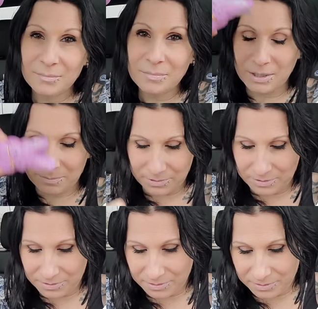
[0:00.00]

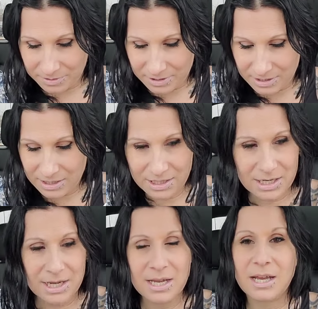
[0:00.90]
purple,
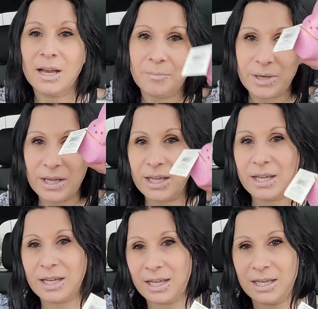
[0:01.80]

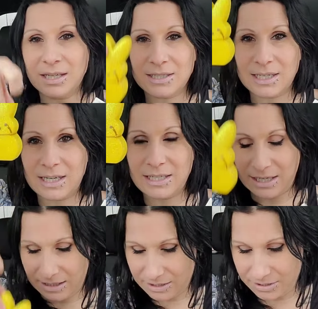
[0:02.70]
pink, and a
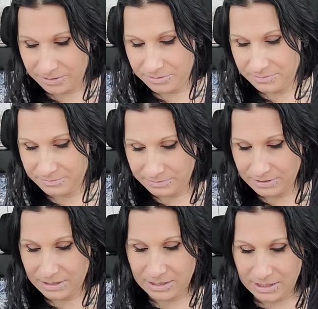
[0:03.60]
yellow.
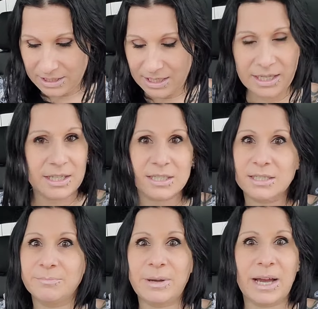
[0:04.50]
And this
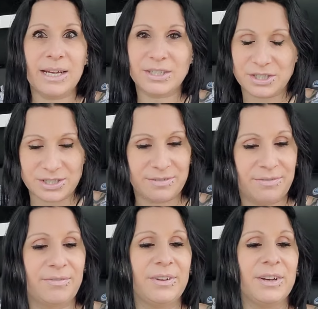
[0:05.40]
bag is just
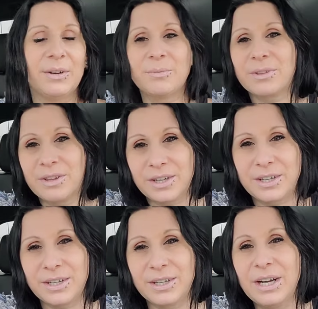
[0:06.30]
filled with
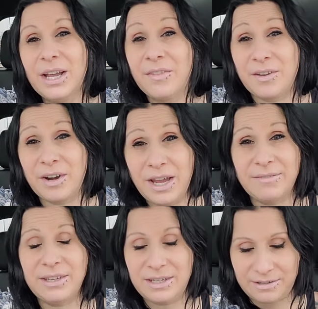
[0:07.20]
glitter. They're
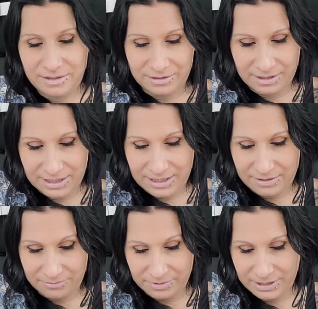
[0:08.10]
heavy. They're like
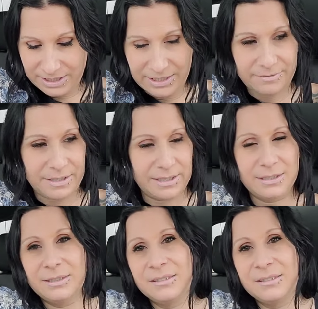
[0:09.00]
really heavy.